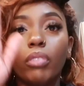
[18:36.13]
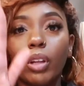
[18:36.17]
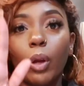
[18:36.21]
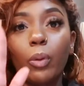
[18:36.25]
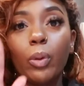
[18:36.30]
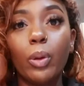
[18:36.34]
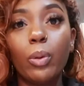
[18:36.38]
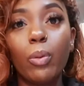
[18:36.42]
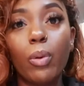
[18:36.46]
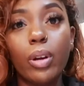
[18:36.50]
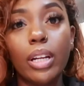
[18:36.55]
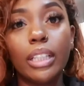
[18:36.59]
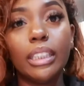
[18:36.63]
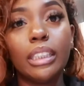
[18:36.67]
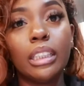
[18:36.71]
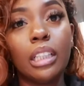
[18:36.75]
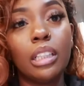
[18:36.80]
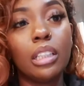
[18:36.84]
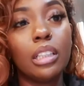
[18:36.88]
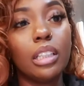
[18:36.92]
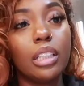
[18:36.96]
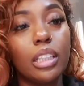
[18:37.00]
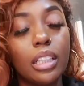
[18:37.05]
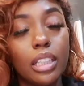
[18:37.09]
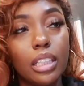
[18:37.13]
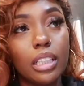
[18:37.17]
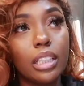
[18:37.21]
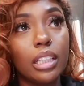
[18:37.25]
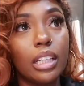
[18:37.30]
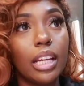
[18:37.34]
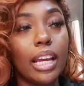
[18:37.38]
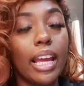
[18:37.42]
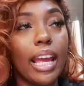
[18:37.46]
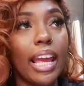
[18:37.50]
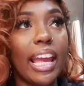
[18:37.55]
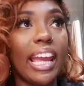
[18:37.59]
we want it to look
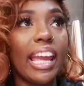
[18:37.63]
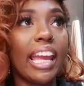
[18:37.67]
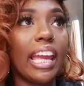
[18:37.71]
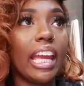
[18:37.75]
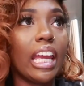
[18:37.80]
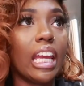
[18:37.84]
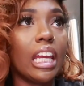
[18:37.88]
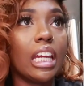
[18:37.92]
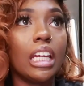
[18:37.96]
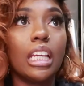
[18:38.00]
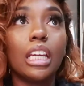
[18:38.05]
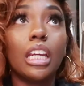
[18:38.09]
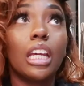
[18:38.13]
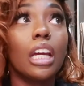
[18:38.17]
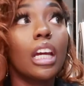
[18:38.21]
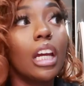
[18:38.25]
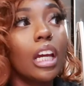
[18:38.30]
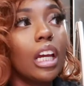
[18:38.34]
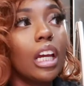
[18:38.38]
good and